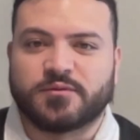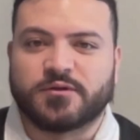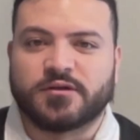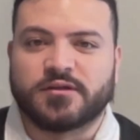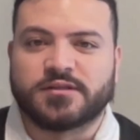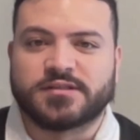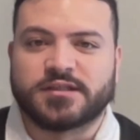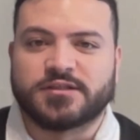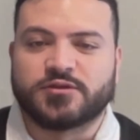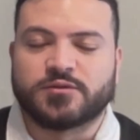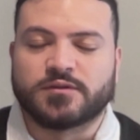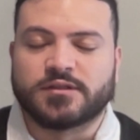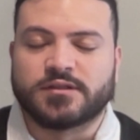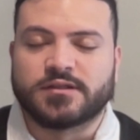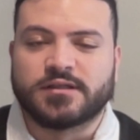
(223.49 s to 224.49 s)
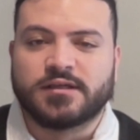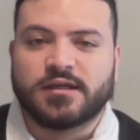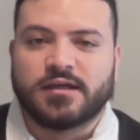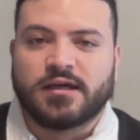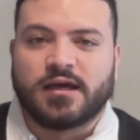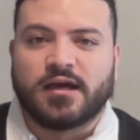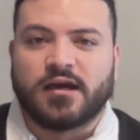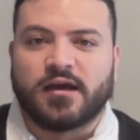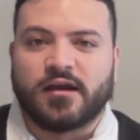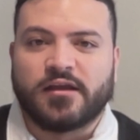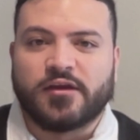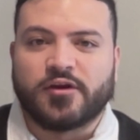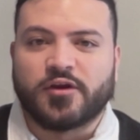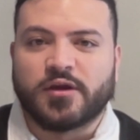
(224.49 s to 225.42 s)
where essentially, uh, you know,